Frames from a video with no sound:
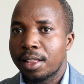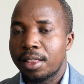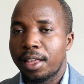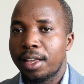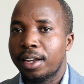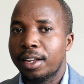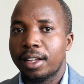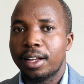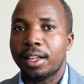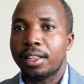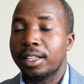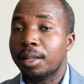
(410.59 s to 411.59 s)
then
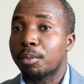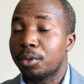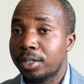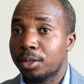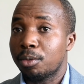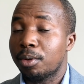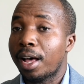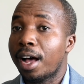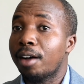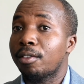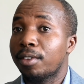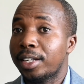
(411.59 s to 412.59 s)
I think the project will
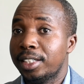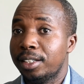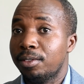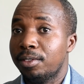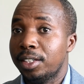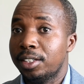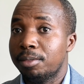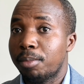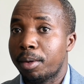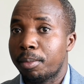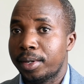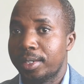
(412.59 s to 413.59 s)
have achieved its
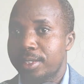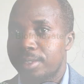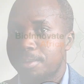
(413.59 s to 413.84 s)
purpose.